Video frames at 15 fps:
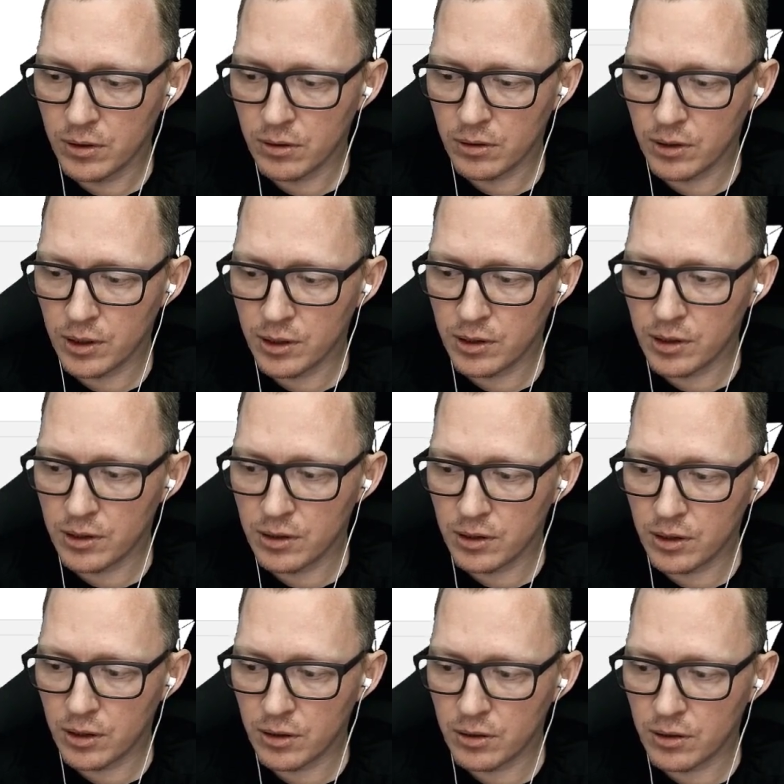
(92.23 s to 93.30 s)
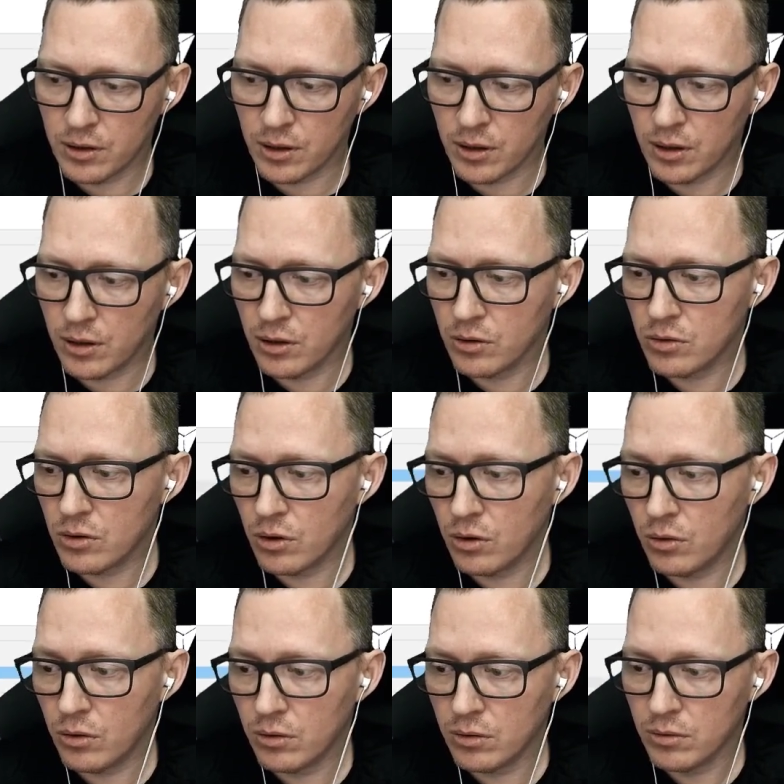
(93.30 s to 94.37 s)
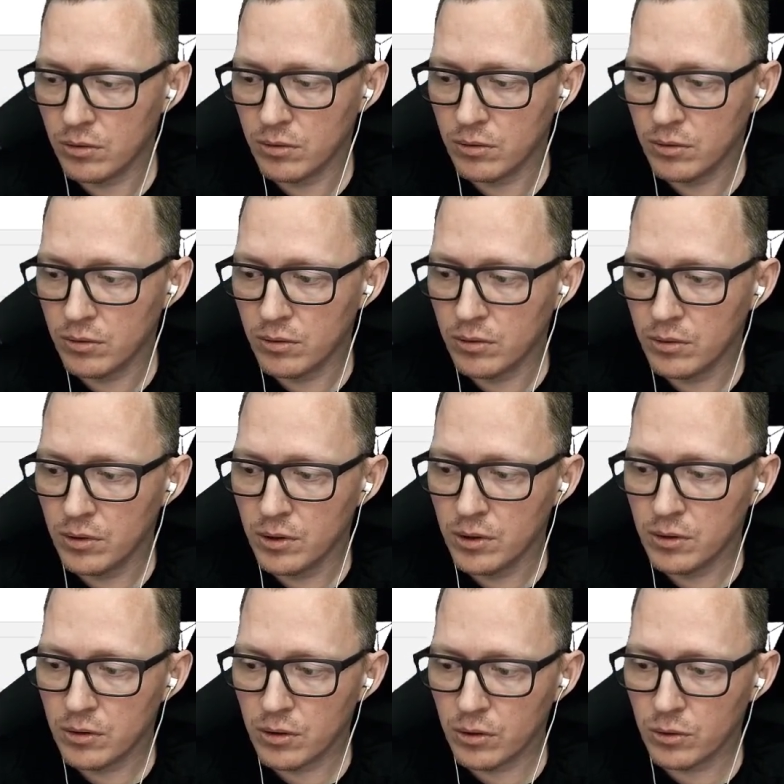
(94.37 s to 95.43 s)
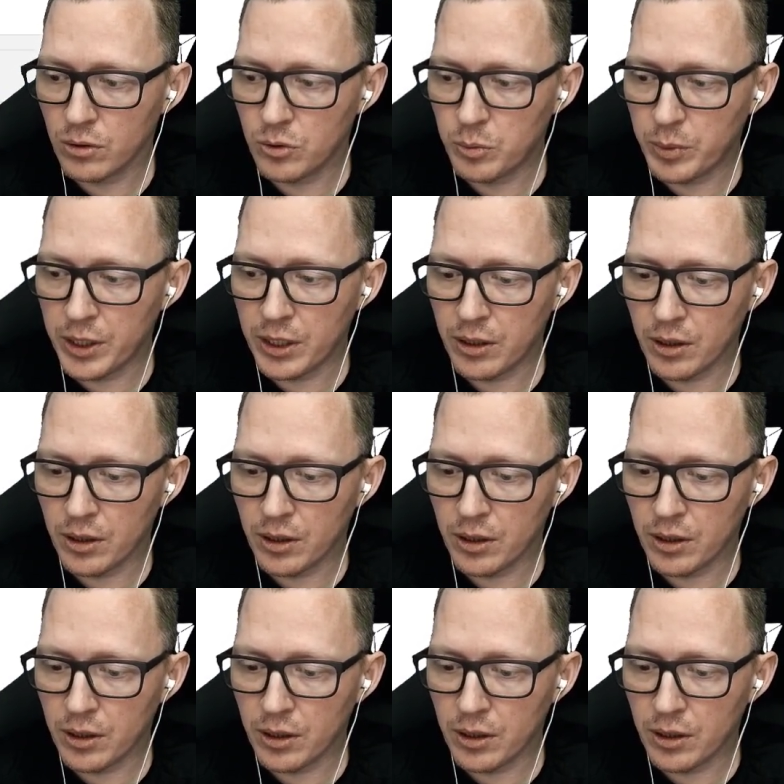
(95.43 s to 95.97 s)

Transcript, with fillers: This is just the console, so to speak.